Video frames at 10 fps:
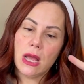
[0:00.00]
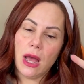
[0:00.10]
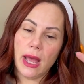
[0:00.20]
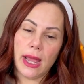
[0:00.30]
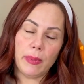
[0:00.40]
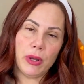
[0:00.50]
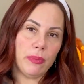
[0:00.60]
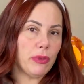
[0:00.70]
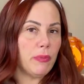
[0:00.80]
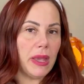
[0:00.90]
I put
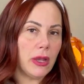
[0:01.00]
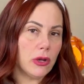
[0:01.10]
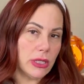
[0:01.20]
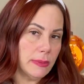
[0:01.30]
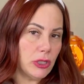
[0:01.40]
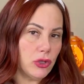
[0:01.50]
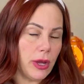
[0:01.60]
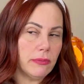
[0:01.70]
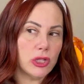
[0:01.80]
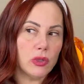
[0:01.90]
up the big Christmas tree.
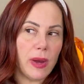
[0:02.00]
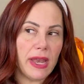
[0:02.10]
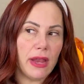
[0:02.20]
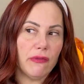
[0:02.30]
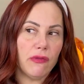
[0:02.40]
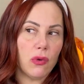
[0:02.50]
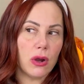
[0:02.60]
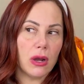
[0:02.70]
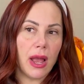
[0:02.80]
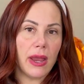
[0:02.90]
I'm just waiting
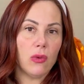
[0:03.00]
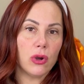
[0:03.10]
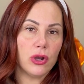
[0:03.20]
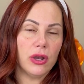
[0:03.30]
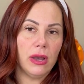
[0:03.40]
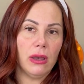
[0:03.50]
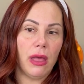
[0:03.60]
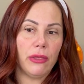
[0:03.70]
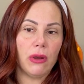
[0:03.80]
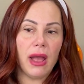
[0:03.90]
for, I ordered
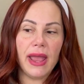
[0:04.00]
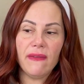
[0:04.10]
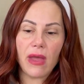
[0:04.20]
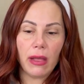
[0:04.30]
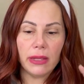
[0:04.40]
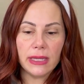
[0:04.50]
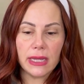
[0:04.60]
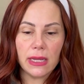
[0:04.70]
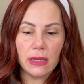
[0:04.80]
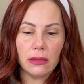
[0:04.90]
another. I have
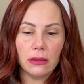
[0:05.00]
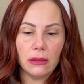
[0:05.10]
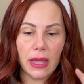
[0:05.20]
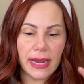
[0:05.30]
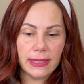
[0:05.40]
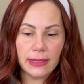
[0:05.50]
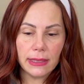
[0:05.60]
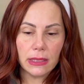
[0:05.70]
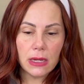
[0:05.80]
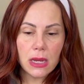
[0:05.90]
LED
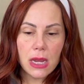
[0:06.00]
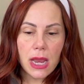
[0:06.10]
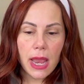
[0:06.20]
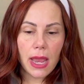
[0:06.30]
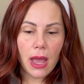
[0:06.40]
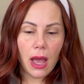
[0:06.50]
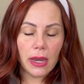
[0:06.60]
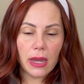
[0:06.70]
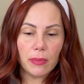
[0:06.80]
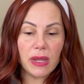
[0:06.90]
lights on
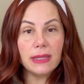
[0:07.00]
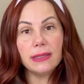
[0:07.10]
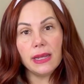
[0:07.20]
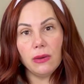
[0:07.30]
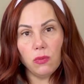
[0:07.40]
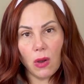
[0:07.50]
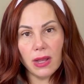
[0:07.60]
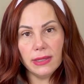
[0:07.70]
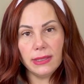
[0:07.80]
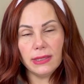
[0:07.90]
it because it
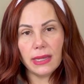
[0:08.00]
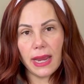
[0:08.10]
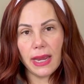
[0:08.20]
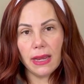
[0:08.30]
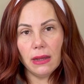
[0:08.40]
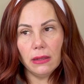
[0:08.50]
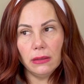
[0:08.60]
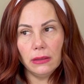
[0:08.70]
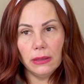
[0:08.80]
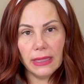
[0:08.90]
was a
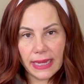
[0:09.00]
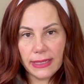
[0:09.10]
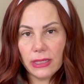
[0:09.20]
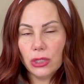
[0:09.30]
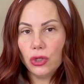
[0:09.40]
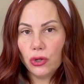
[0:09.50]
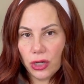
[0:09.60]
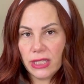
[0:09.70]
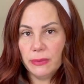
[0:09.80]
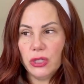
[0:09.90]
lit
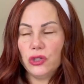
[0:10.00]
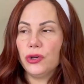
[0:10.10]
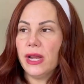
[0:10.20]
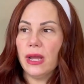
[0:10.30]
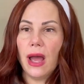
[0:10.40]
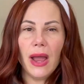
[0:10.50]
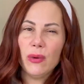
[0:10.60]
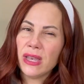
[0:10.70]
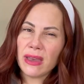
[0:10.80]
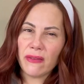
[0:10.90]
Christmas tree. I
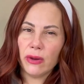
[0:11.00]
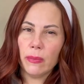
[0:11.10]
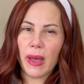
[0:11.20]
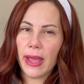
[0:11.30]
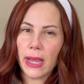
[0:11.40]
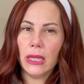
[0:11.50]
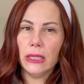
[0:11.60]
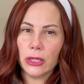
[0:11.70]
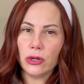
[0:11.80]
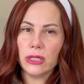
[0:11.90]
would never buy a
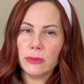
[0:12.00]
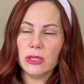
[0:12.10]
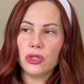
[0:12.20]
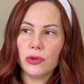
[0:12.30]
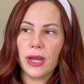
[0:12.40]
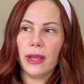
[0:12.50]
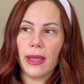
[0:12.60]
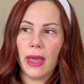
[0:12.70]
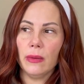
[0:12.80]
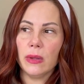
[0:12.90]
lit Christmas tree
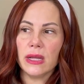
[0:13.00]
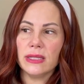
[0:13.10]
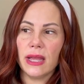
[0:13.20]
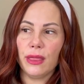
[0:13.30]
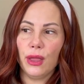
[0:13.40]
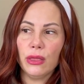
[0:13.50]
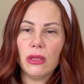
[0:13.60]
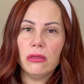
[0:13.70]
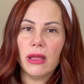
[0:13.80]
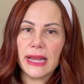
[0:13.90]
again because I think
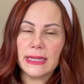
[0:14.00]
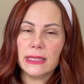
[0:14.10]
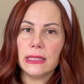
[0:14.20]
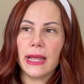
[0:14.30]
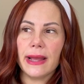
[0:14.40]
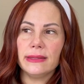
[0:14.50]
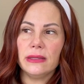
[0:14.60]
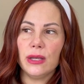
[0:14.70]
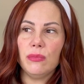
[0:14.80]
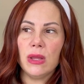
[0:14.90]
the lights
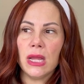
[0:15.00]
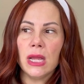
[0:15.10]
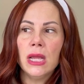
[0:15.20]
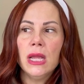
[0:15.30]
lasted me